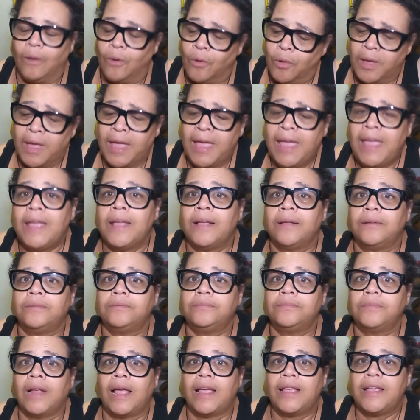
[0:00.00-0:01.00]
Okay,
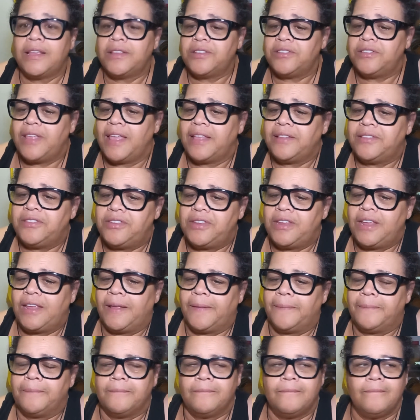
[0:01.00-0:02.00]
I guess that's
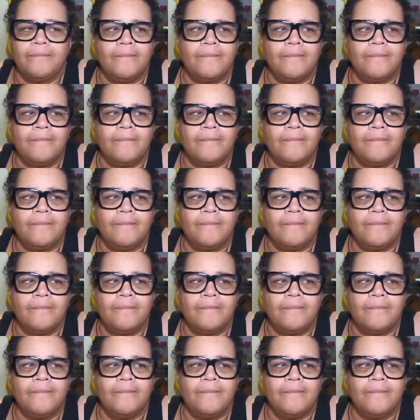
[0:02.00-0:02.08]
it.